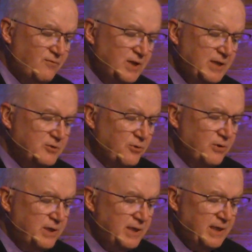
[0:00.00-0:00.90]
of an
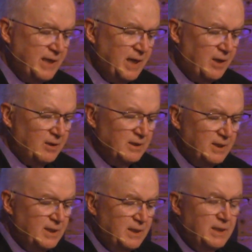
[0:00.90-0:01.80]
eternity in hell
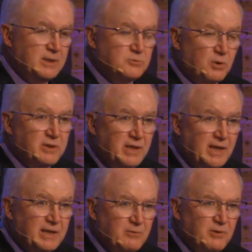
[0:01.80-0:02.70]
is one that
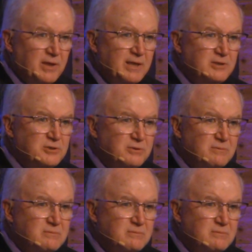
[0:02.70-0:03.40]
I can relate to.